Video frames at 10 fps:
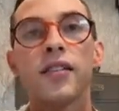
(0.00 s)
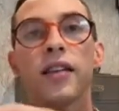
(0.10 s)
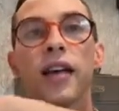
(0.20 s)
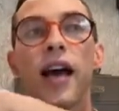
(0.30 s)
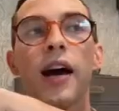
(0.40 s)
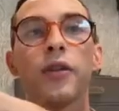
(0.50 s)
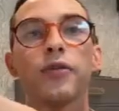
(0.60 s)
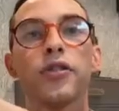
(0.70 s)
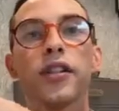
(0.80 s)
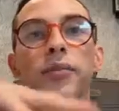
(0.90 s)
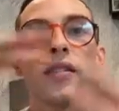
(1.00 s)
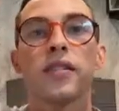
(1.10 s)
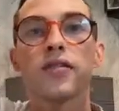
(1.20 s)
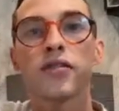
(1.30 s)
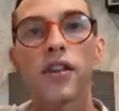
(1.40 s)
how she can be
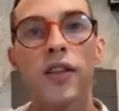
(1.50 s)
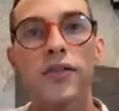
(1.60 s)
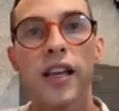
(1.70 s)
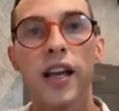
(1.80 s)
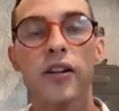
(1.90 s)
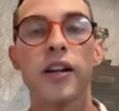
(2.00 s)
such a soft skater,